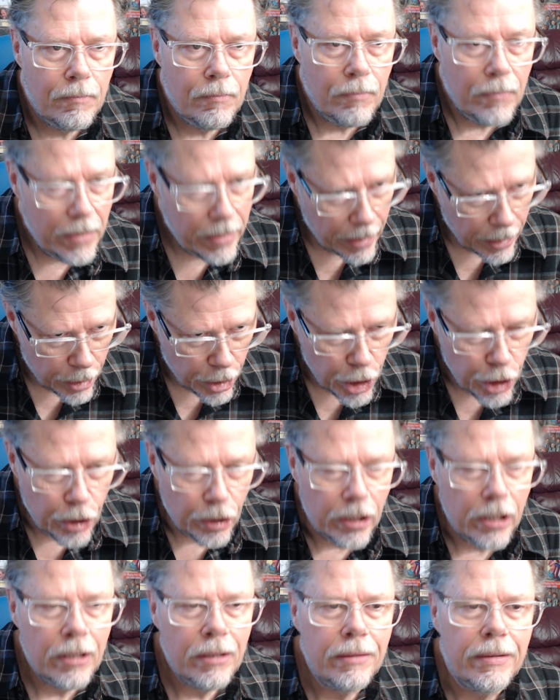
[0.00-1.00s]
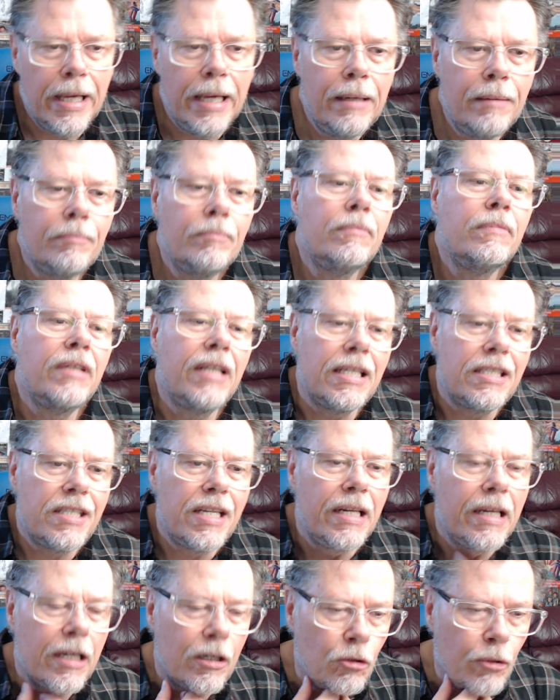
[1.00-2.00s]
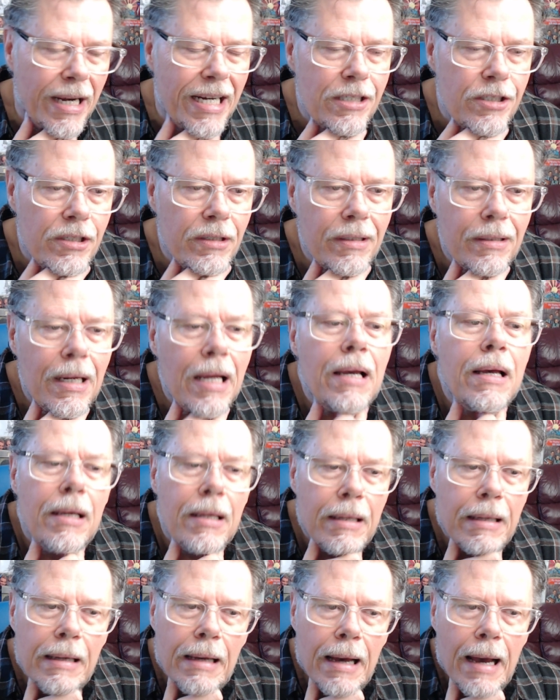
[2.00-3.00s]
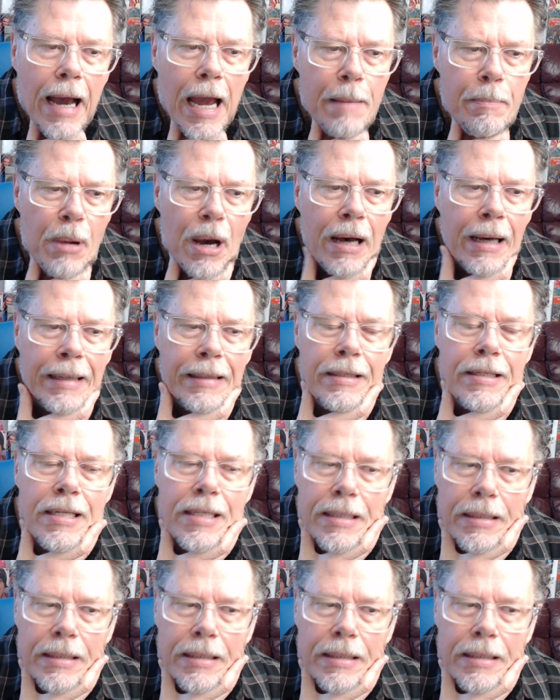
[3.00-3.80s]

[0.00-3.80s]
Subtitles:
The Cure, yeah, Disintegration. I bought,